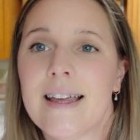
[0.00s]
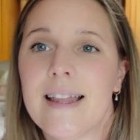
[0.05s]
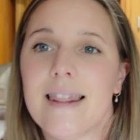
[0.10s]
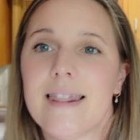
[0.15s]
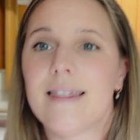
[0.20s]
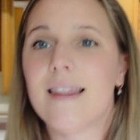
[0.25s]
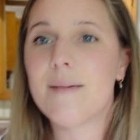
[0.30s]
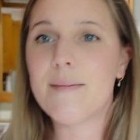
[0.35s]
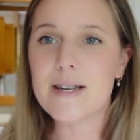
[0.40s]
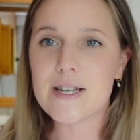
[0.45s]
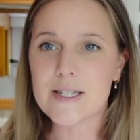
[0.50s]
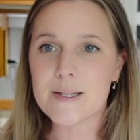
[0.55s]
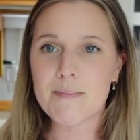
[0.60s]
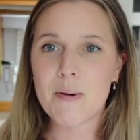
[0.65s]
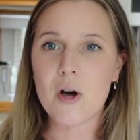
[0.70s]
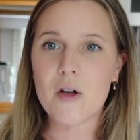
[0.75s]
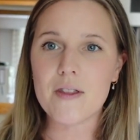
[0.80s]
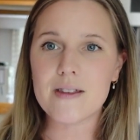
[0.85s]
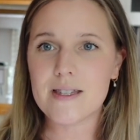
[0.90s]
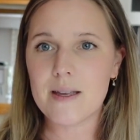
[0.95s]
Let me just
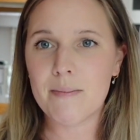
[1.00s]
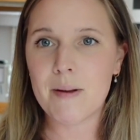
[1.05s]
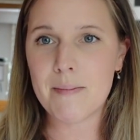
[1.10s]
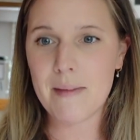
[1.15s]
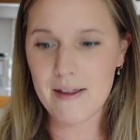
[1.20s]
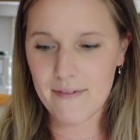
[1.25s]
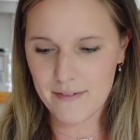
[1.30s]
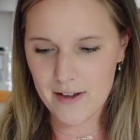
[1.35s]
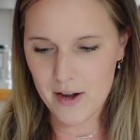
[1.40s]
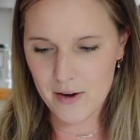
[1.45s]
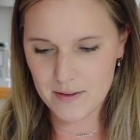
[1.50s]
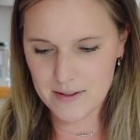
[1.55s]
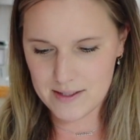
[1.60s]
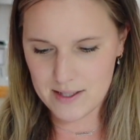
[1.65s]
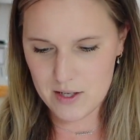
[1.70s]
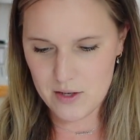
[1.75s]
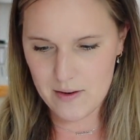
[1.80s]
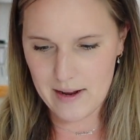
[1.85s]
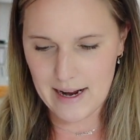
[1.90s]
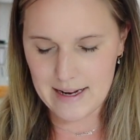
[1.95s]
pull this up on my phone so
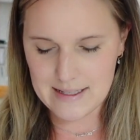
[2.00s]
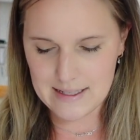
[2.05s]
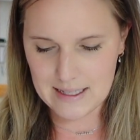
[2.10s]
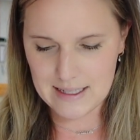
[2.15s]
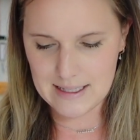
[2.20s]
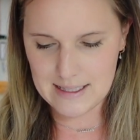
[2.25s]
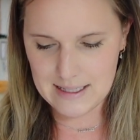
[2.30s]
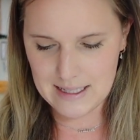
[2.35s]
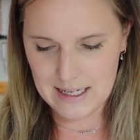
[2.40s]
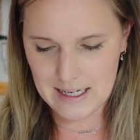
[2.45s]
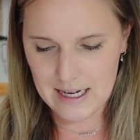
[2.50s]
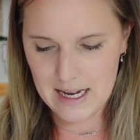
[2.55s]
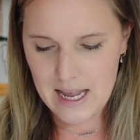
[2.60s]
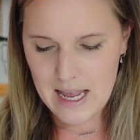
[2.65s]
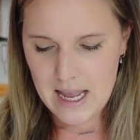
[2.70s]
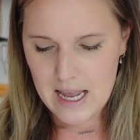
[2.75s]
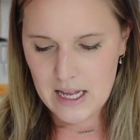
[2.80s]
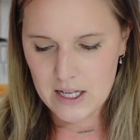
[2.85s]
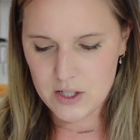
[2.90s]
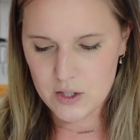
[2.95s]
you guys can see.
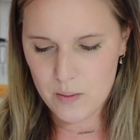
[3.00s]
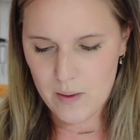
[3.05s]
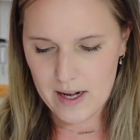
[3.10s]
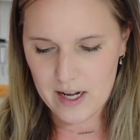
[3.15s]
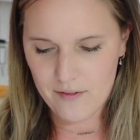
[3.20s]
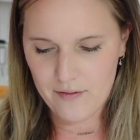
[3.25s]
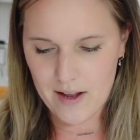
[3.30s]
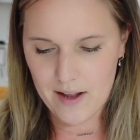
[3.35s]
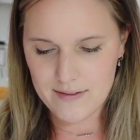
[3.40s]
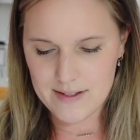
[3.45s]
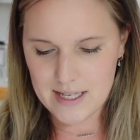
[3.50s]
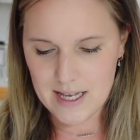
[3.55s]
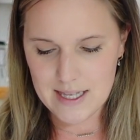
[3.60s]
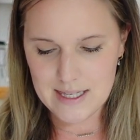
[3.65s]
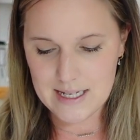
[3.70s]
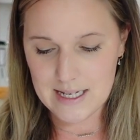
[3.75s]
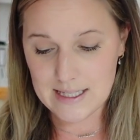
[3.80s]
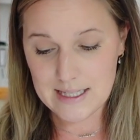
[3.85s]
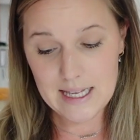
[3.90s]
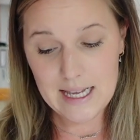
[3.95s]
25
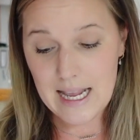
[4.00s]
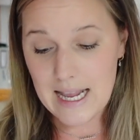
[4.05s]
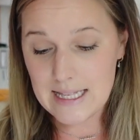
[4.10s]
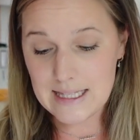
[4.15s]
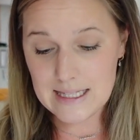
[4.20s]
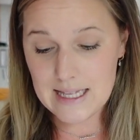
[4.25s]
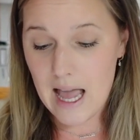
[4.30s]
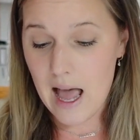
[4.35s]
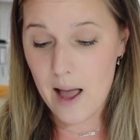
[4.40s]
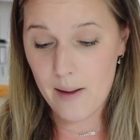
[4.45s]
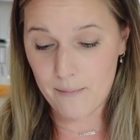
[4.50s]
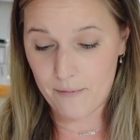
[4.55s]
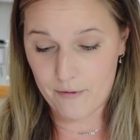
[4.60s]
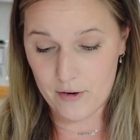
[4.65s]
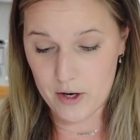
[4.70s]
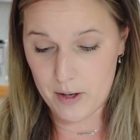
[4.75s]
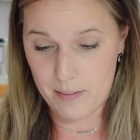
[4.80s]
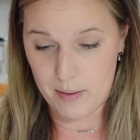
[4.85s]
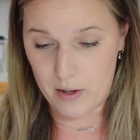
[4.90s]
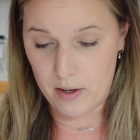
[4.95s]
Celsius, like it's
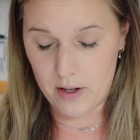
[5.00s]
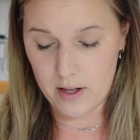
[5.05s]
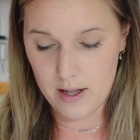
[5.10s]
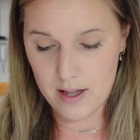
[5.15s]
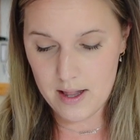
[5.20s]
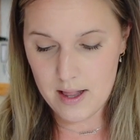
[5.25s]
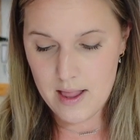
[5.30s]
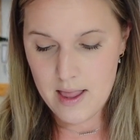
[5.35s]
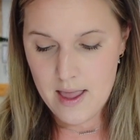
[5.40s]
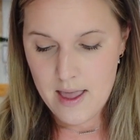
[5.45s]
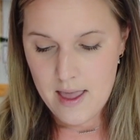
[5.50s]
comfortable.